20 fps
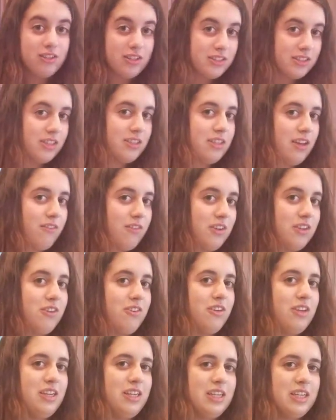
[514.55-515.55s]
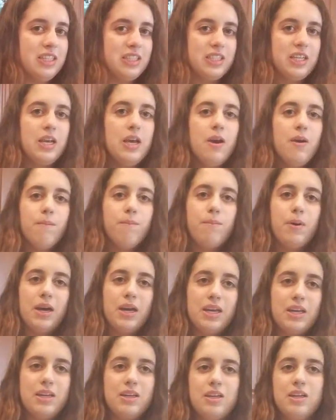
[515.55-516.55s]
as the 7 ingredients,
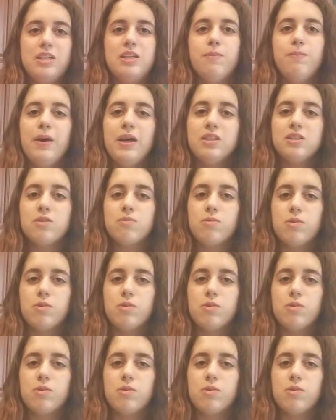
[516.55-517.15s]
but it depends